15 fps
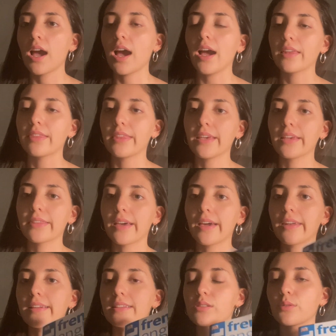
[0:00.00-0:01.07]
I think
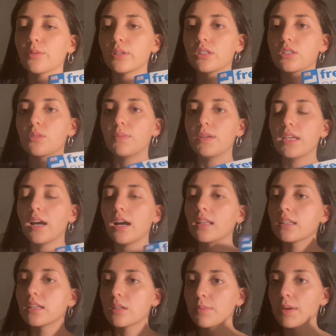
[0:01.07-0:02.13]
that it's going to be a
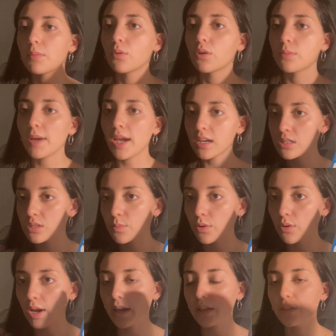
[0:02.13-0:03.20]
little bit more
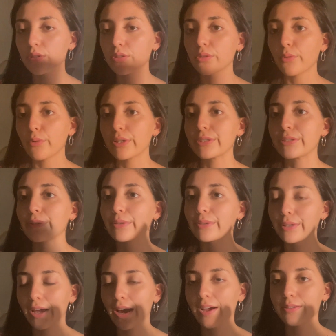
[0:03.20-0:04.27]
manageable, and you're going to
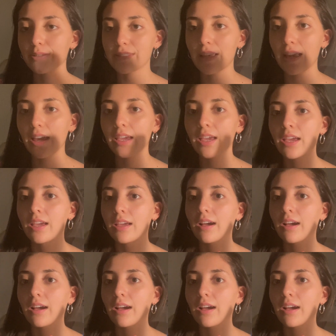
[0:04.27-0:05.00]
learn how to say